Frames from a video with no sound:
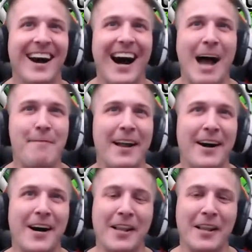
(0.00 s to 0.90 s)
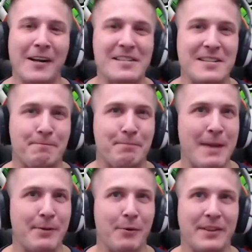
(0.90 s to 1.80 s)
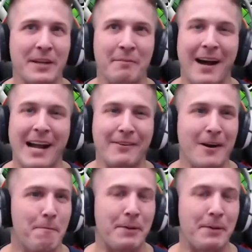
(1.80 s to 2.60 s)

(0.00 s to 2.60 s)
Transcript: I bet all those people with the micro